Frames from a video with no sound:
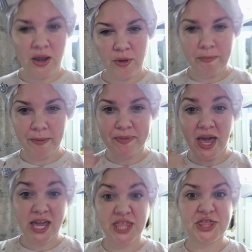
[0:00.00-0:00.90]
I will be
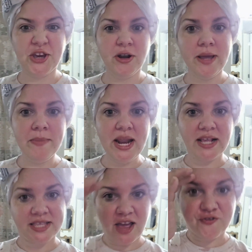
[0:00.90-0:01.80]
back in 30
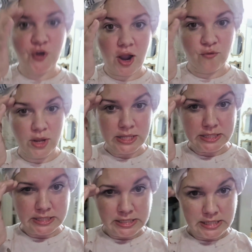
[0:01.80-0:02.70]
minutes after I
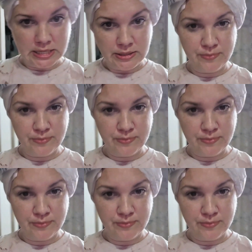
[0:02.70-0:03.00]
rinse.